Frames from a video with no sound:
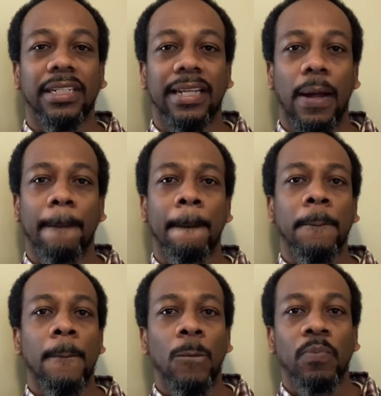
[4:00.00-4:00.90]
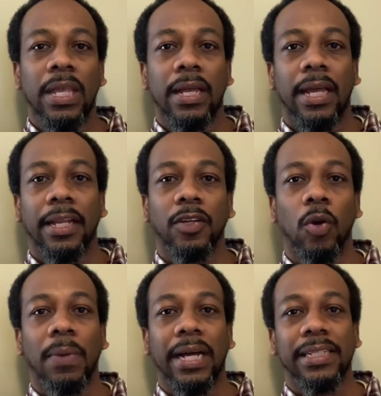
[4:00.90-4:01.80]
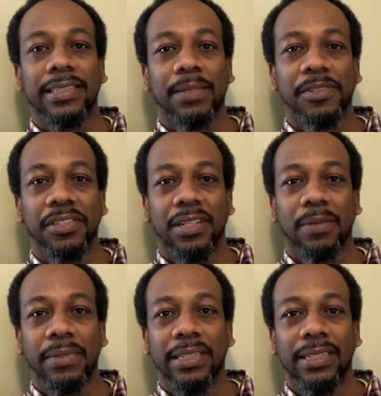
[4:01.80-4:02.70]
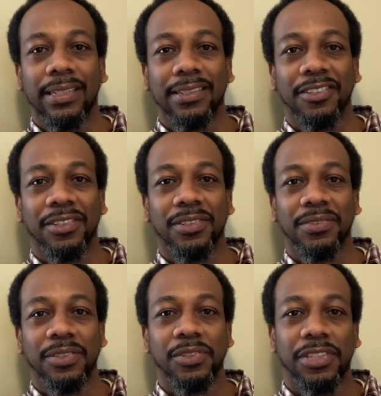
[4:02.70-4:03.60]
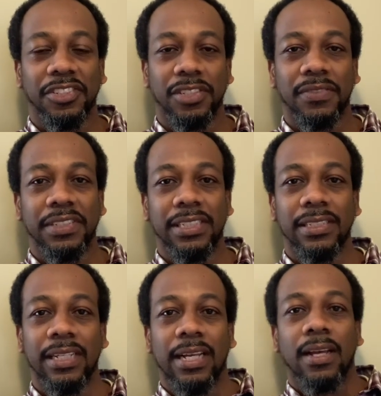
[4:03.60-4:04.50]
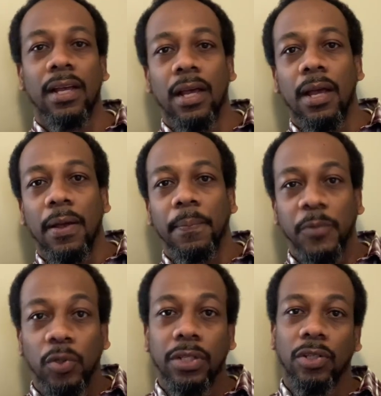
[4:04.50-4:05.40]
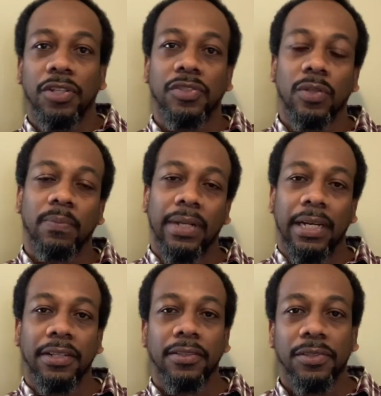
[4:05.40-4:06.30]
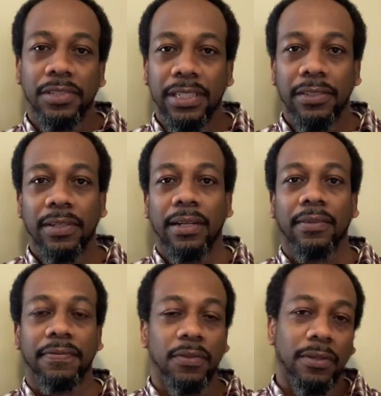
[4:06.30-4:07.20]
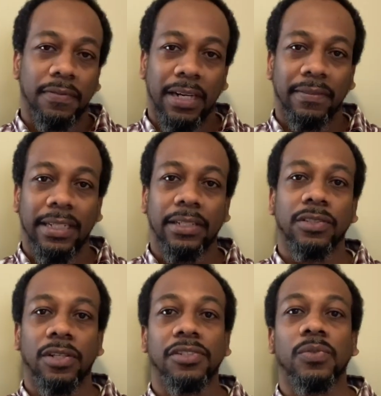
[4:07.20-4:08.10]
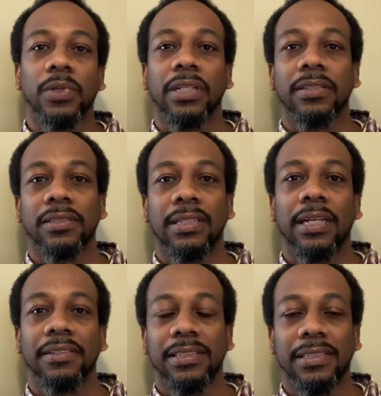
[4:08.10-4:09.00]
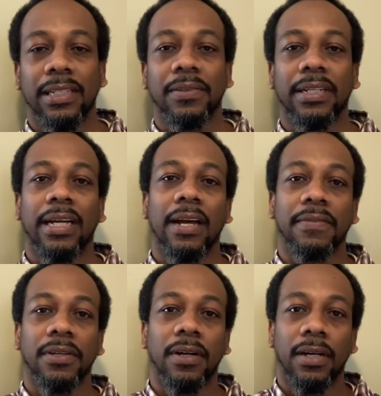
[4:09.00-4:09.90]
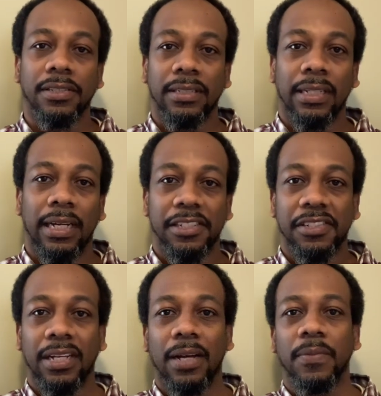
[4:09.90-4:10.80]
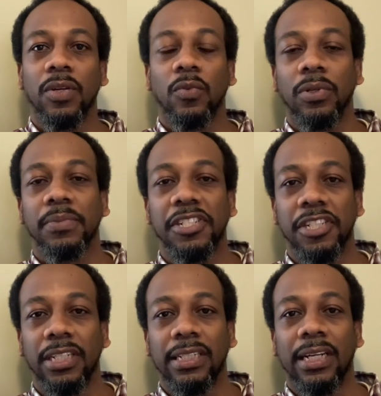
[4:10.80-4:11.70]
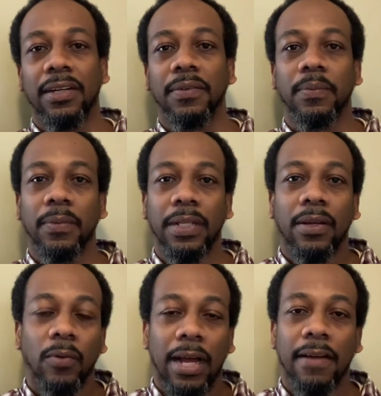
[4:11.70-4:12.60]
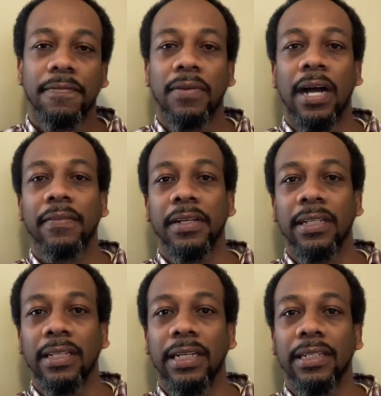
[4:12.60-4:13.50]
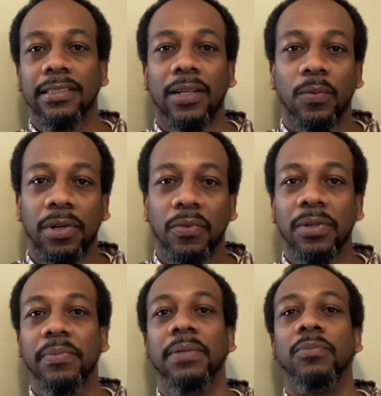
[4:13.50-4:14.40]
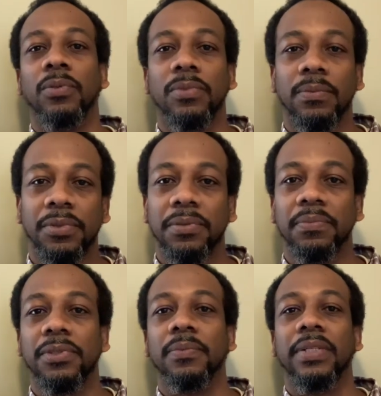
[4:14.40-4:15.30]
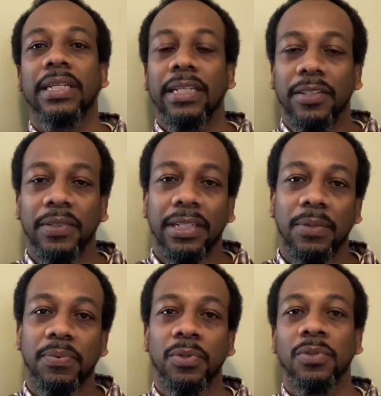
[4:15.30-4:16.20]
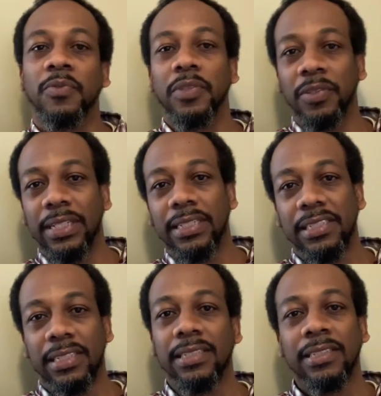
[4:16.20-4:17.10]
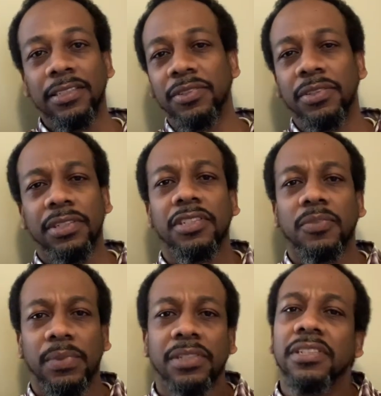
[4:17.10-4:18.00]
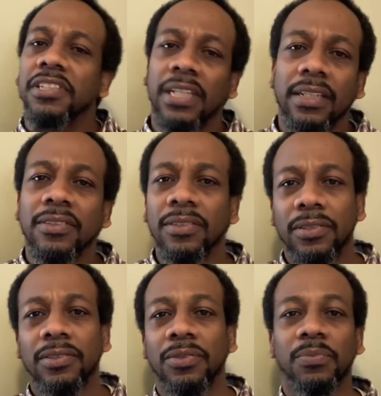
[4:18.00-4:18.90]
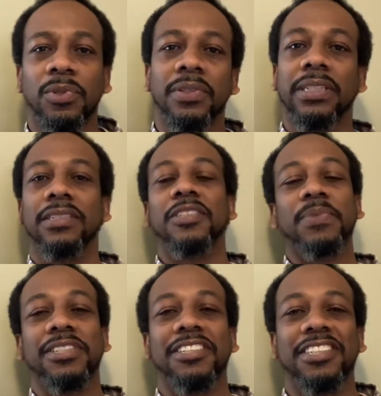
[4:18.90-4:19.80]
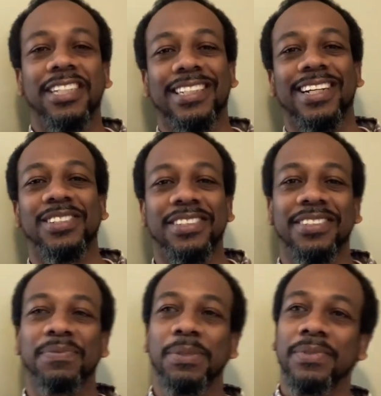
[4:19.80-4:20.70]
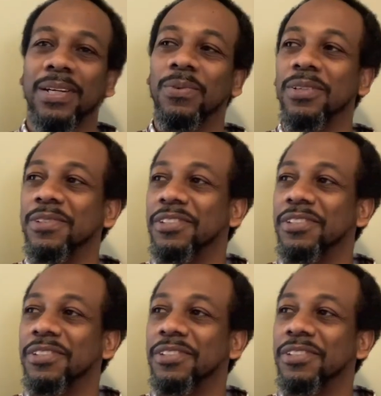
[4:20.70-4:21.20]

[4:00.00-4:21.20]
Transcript: down, and nobody is able to come in and, you know, use your services. You can also apply, you know, say you had 4 or 5 ladies also working in the salon. You can say, okay, I have a salon shop. We've been shut down. I have 5 other ladies that work with me. Boom, boom, boom, boom. You get approved. You get the check sent to you to disperse the check. You know, do the moral thing, disperse the check out to the people that work with